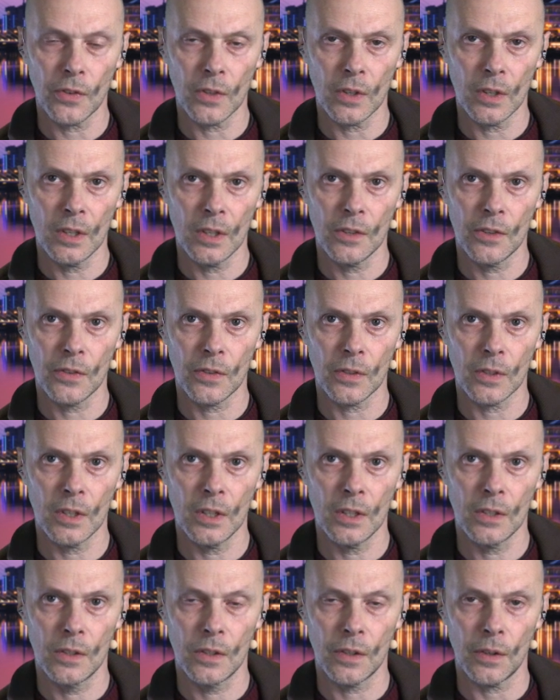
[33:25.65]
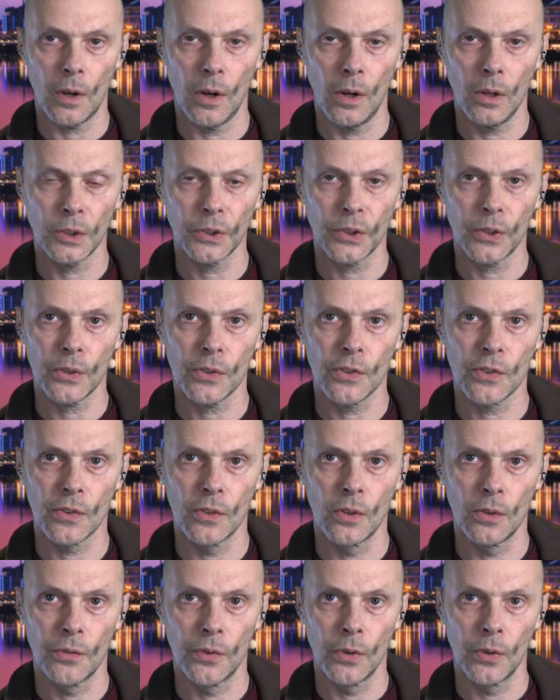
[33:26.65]
is it alters the
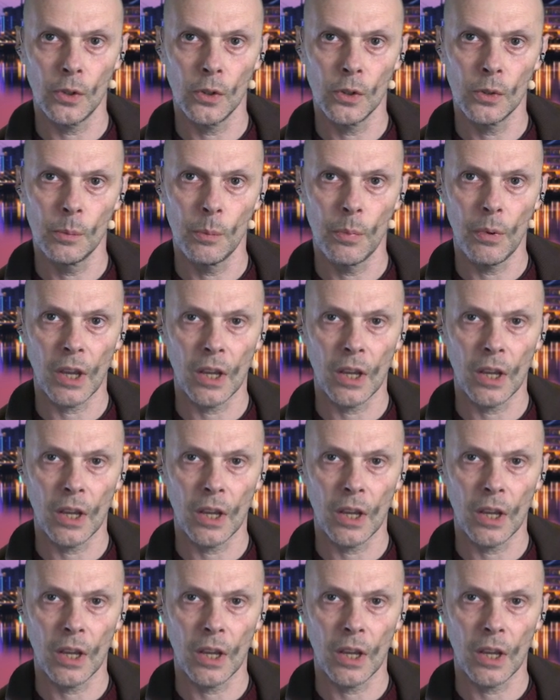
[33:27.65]
volume